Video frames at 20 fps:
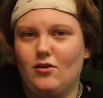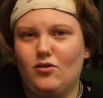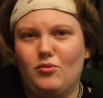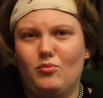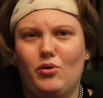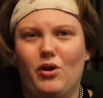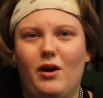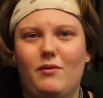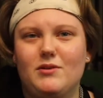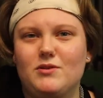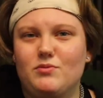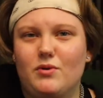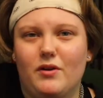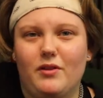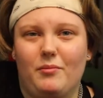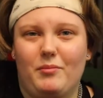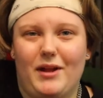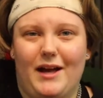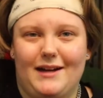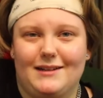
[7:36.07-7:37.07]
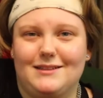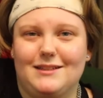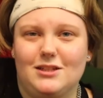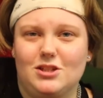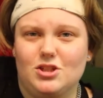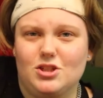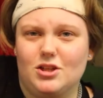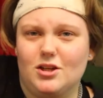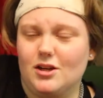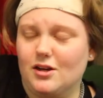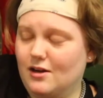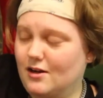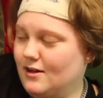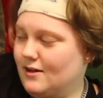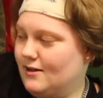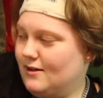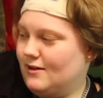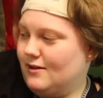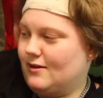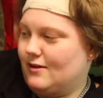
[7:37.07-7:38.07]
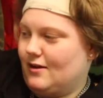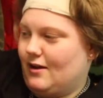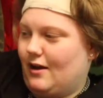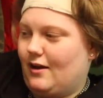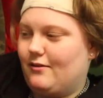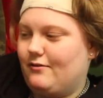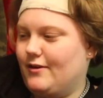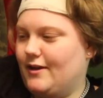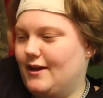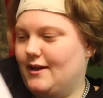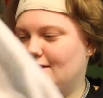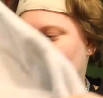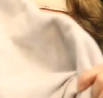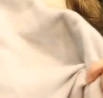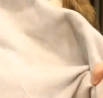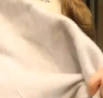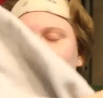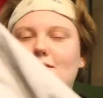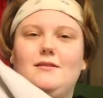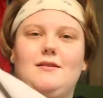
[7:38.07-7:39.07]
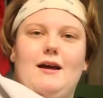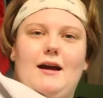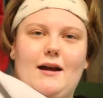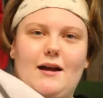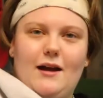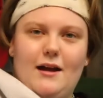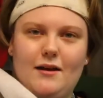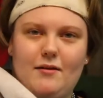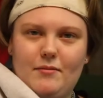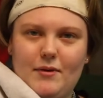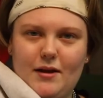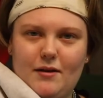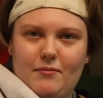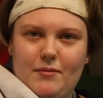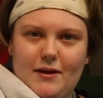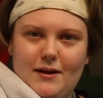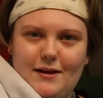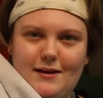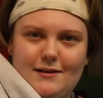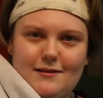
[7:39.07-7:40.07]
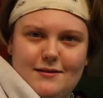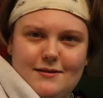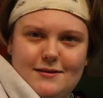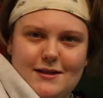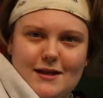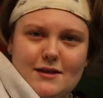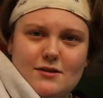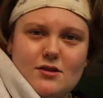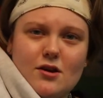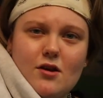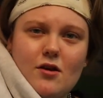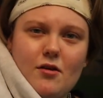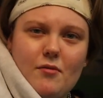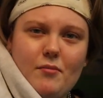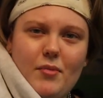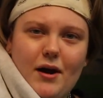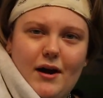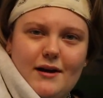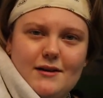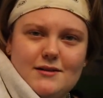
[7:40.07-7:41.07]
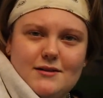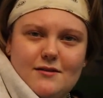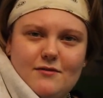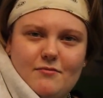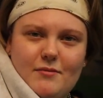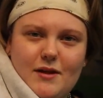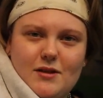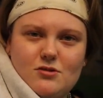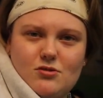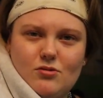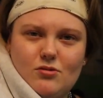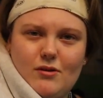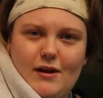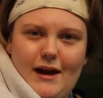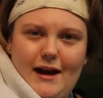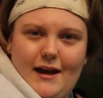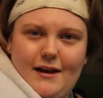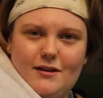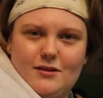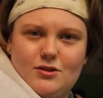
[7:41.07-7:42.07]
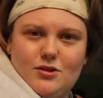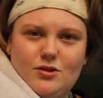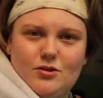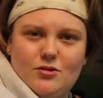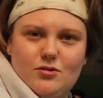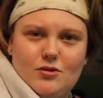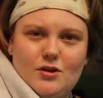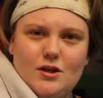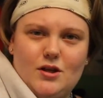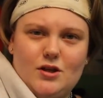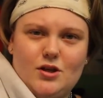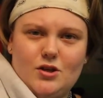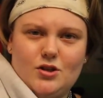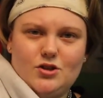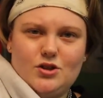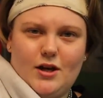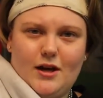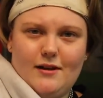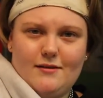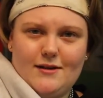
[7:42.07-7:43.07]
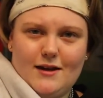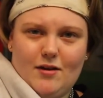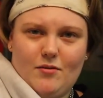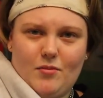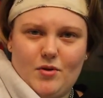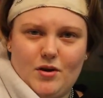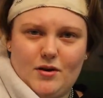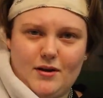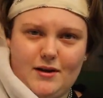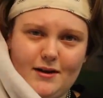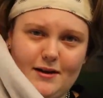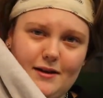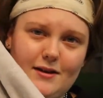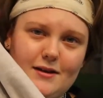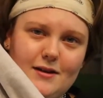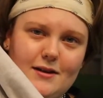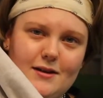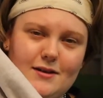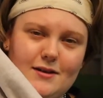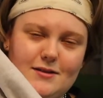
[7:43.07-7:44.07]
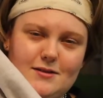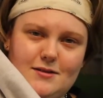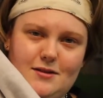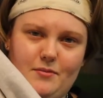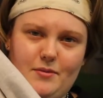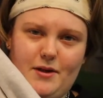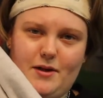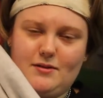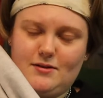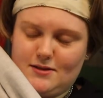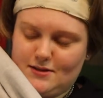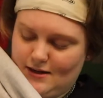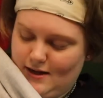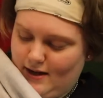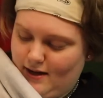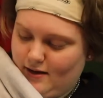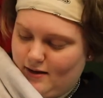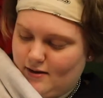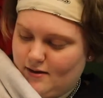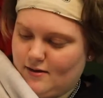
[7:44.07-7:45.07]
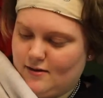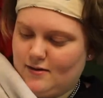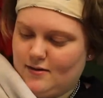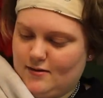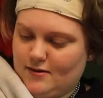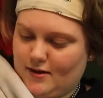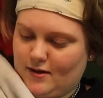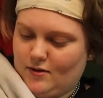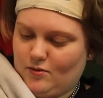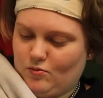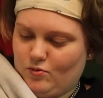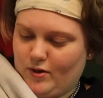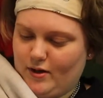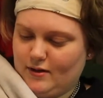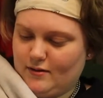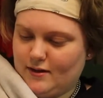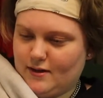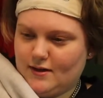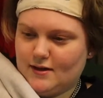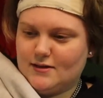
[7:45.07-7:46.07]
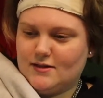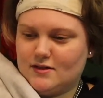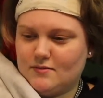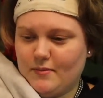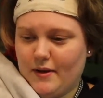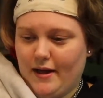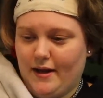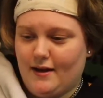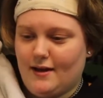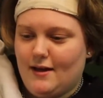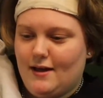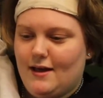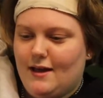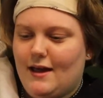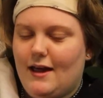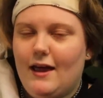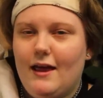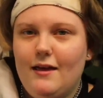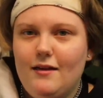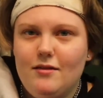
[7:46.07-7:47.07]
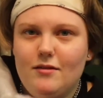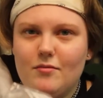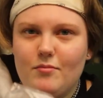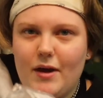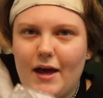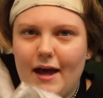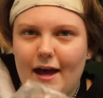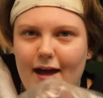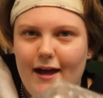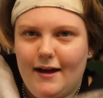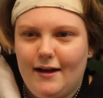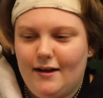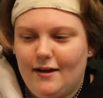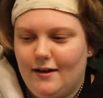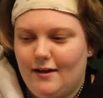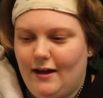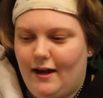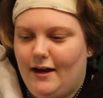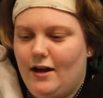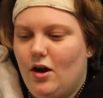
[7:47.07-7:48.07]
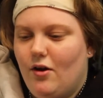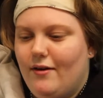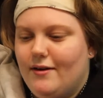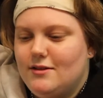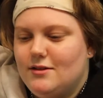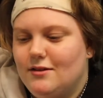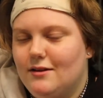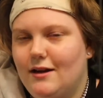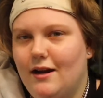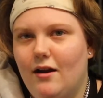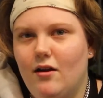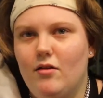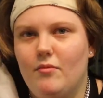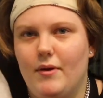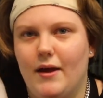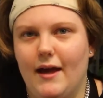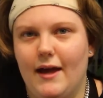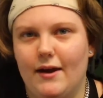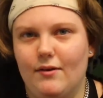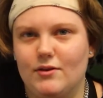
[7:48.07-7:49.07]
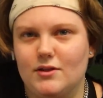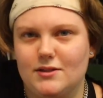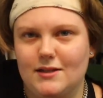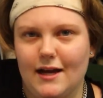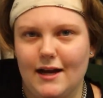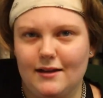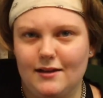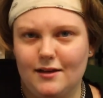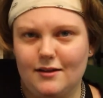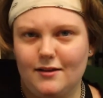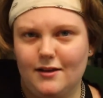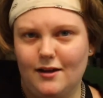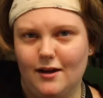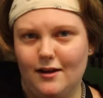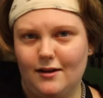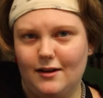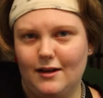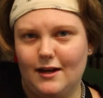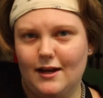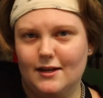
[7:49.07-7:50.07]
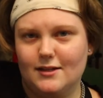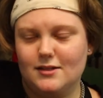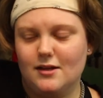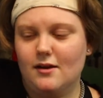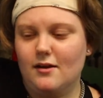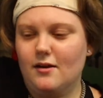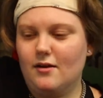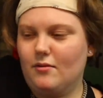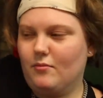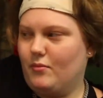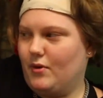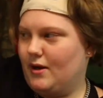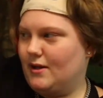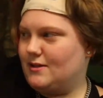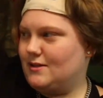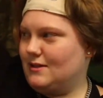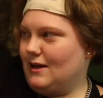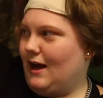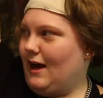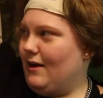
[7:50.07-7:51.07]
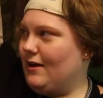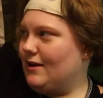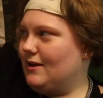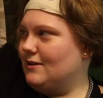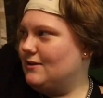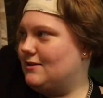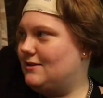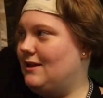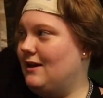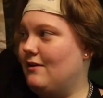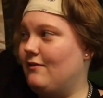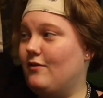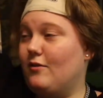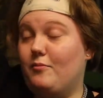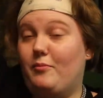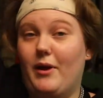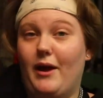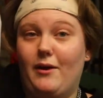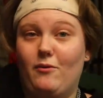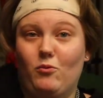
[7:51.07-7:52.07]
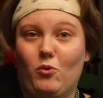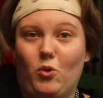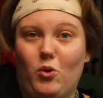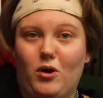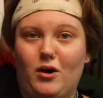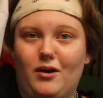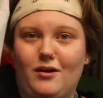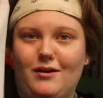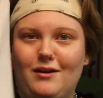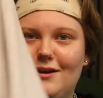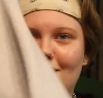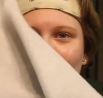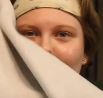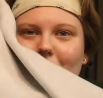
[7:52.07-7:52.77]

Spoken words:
LeBron was wearing the black t-shirt of it. That kind of made it big. And it says positive mental attitude, Chinatown Market. So the bears, it's kind of like wrinkly because it's been in the bag. I know I took it out of the bag, which technically undies, but it's not because it's never been worn.